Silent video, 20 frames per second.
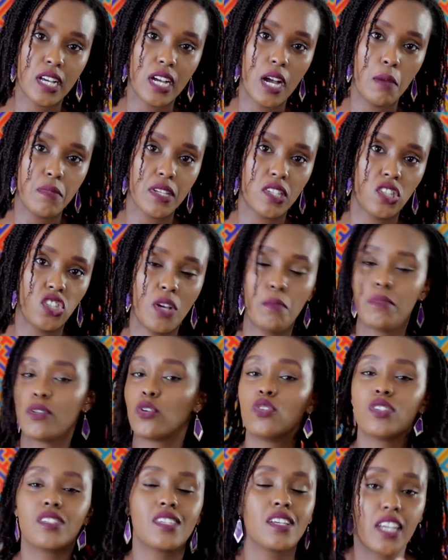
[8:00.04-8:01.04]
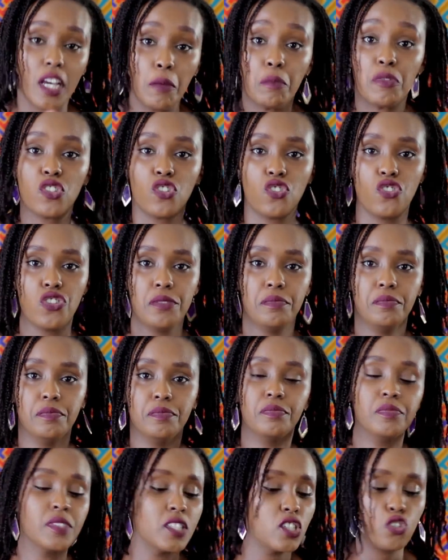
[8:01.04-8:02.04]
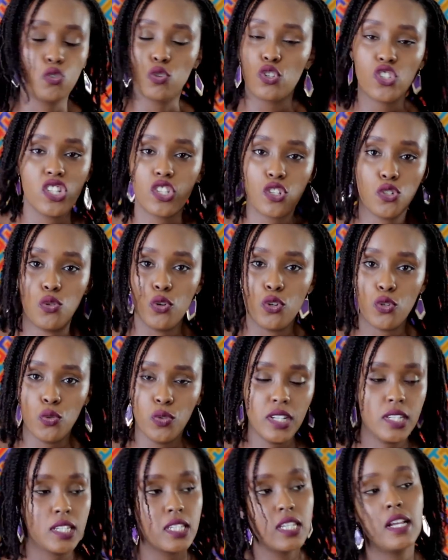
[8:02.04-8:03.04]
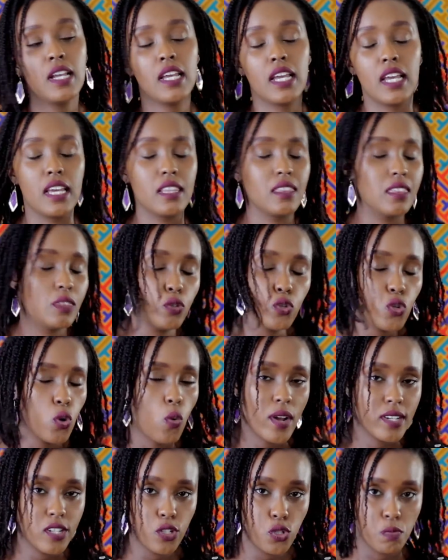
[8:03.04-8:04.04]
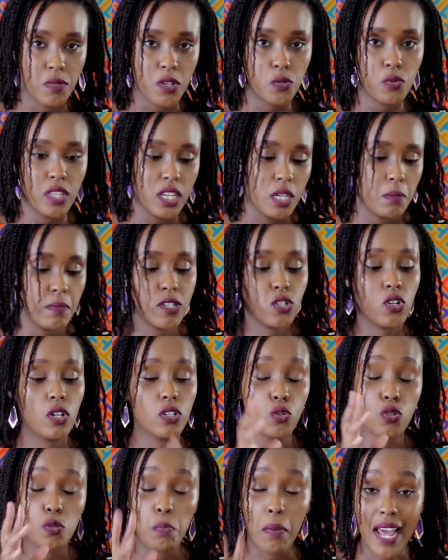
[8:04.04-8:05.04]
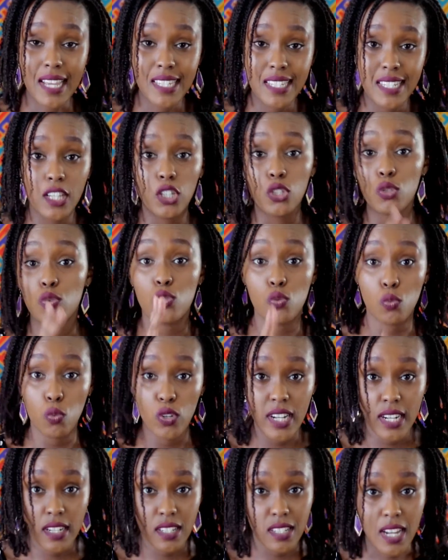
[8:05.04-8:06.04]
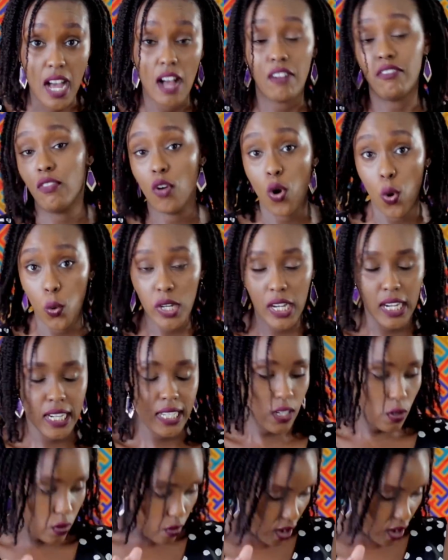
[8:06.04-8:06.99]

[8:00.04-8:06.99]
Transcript: the mixture because chemistry. So just don't do it. You don't want it to mix with any metal. Use plastic, use wooden stuff only, all